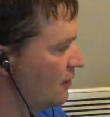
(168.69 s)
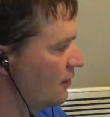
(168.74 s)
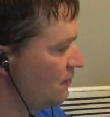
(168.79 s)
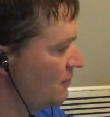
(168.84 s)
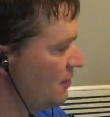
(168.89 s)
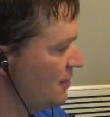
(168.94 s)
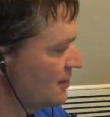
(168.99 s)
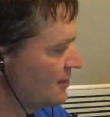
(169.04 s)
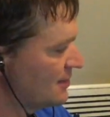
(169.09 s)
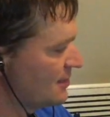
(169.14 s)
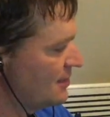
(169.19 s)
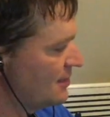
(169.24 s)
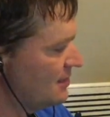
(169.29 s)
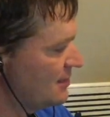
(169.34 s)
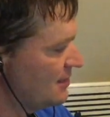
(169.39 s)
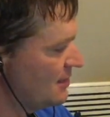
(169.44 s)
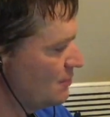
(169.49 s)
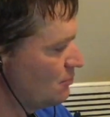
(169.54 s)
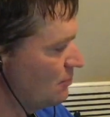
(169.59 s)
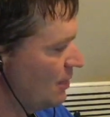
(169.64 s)
because
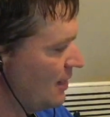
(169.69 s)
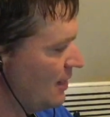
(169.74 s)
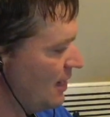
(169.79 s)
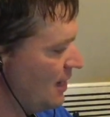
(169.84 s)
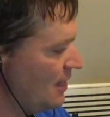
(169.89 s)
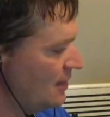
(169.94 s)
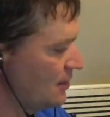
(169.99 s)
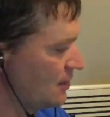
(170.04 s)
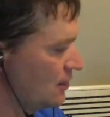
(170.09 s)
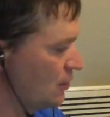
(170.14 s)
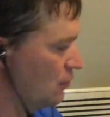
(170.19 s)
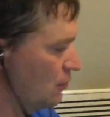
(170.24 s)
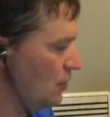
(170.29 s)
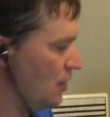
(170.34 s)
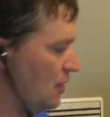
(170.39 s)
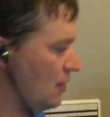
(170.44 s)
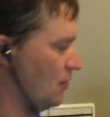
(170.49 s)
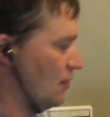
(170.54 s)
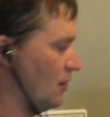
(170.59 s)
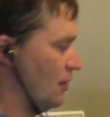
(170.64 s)
this is my 8th note,
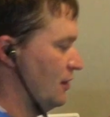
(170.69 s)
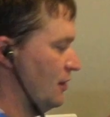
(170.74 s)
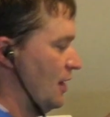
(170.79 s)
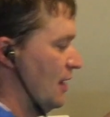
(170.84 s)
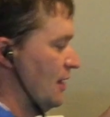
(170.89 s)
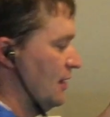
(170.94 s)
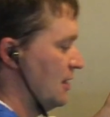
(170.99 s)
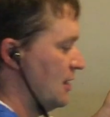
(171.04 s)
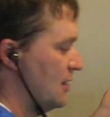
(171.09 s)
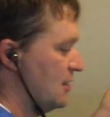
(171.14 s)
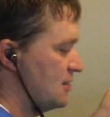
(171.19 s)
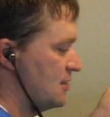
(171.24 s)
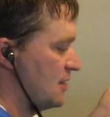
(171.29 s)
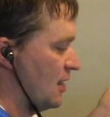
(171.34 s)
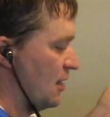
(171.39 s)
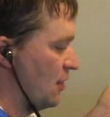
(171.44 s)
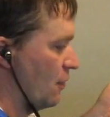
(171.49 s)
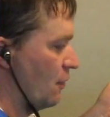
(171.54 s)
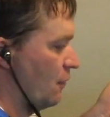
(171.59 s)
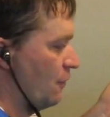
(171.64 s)
and a lot of kids
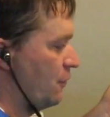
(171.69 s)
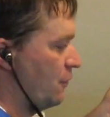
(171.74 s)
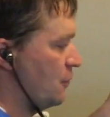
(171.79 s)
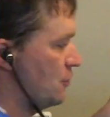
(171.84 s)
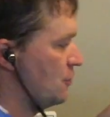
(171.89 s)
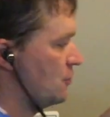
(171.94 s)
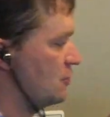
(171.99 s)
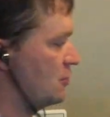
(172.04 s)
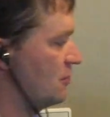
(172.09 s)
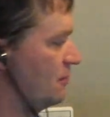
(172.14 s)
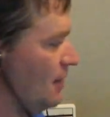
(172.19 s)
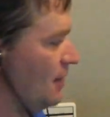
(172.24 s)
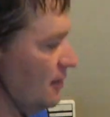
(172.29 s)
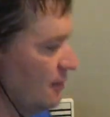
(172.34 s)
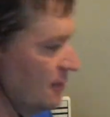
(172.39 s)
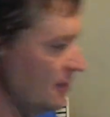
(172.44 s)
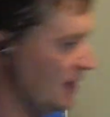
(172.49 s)
get confused about